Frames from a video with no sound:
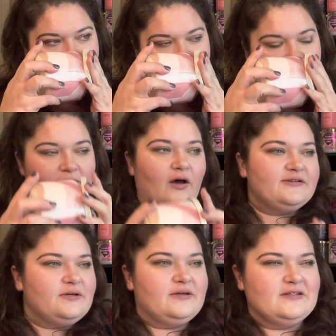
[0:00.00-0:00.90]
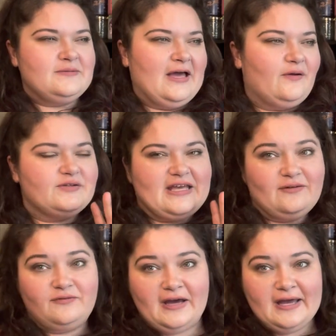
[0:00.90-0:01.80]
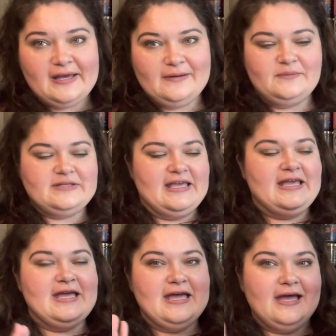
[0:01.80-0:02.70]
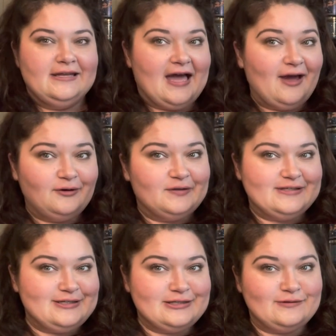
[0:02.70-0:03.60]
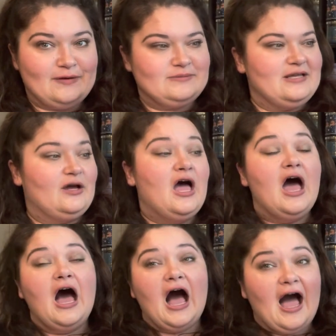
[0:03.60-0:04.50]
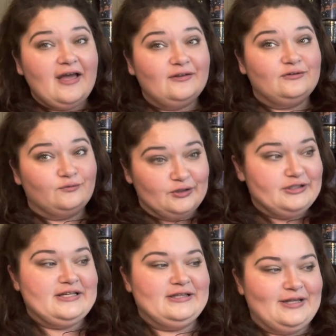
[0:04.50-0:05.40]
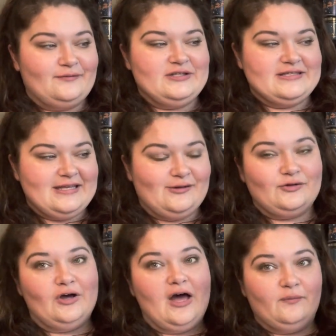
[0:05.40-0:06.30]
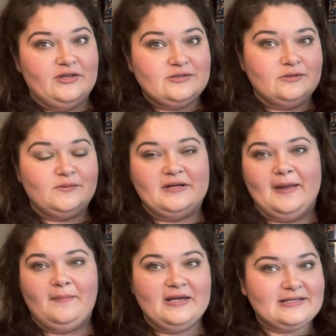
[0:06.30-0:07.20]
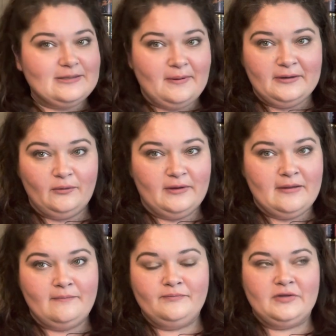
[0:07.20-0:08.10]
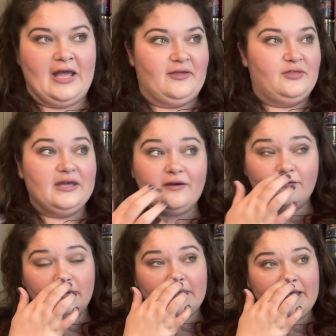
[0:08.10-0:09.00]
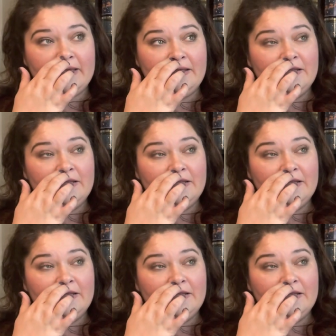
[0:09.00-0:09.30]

it also gives me outside vibes, and I don't know, this is just a vibes candle. I really love this candle. This was one I picked up on a whim, I think for like